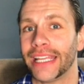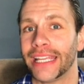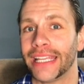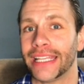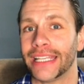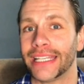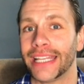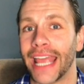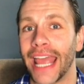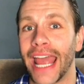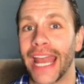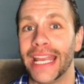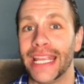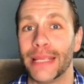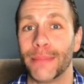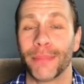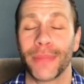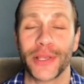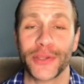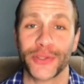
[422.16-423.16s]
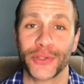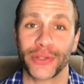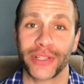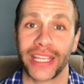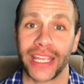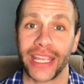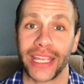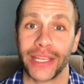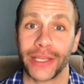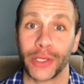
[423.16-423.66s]
in any muscle
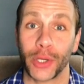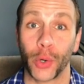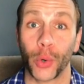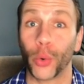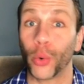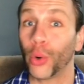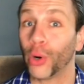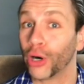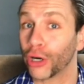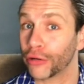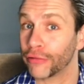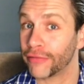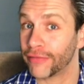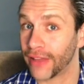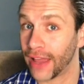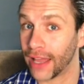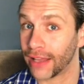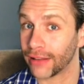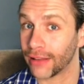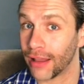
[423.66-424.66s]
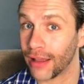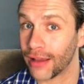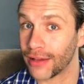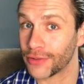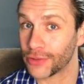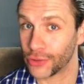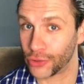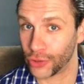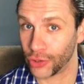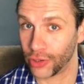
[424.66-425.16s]
gain or fat
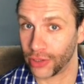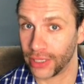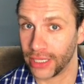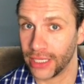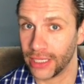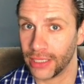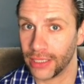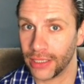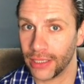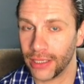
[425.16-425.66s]
loss journey.